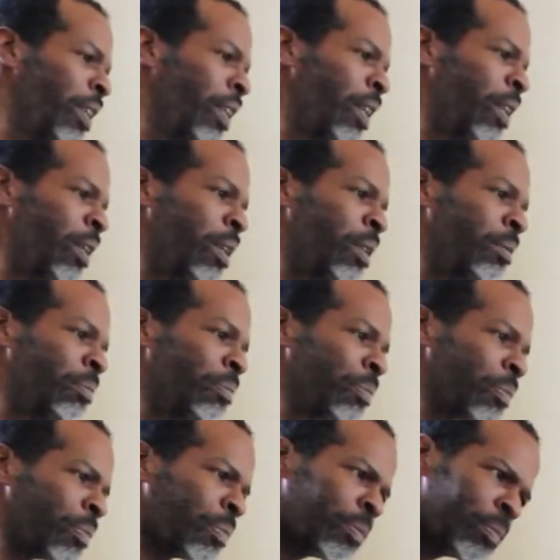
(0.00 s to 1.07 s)
And
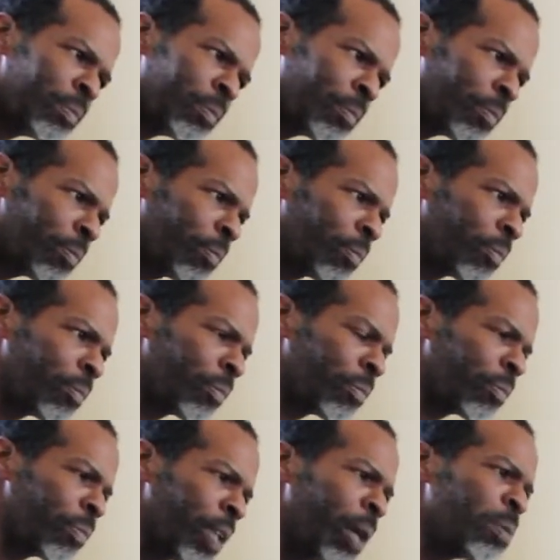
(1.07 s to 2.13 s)

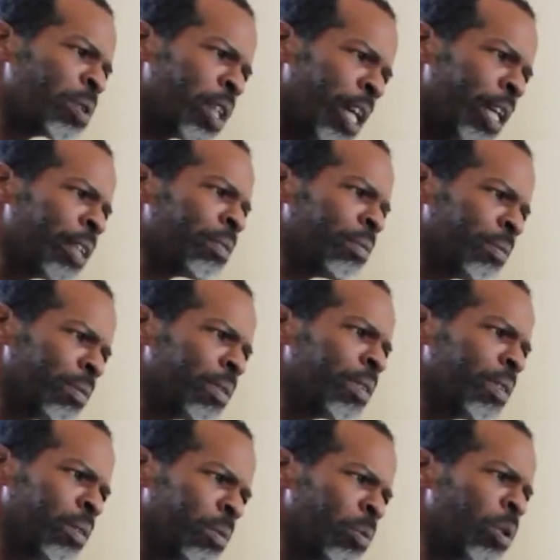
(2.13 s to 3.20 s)
that was like
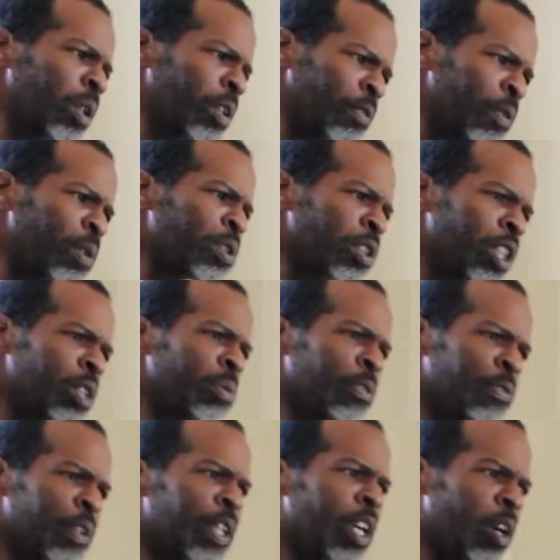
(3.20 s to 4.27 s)
one of the first things we
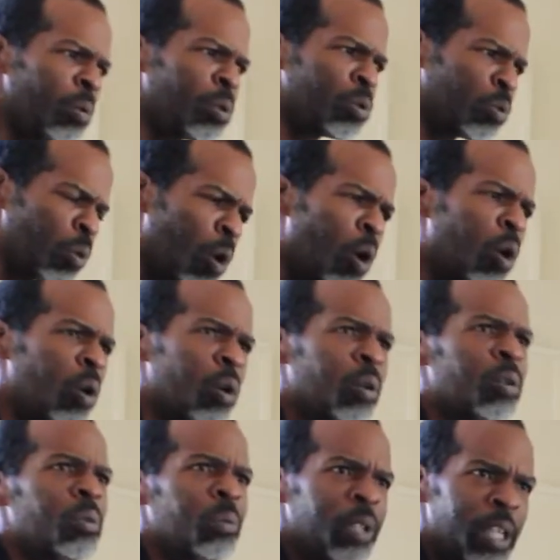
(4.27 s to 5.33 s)
figured out was
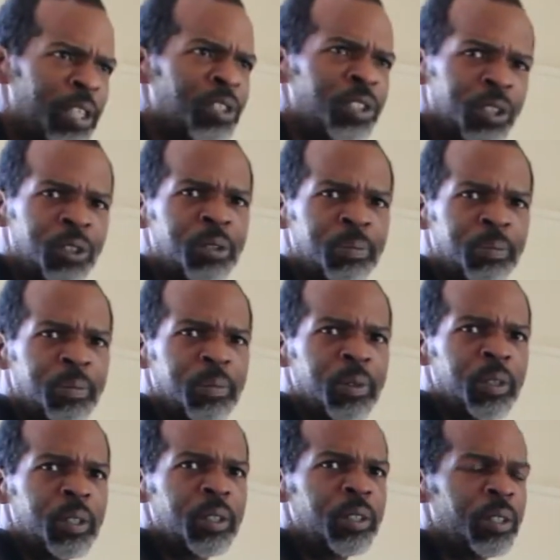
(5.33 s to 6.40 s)
wrong with our system.
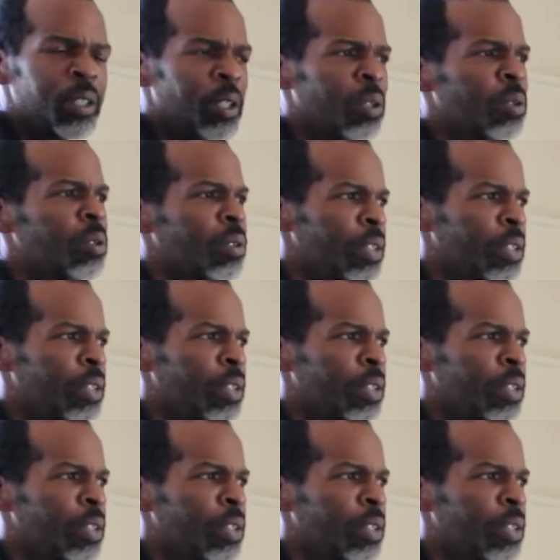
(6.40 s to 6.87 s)
Mm-hmm.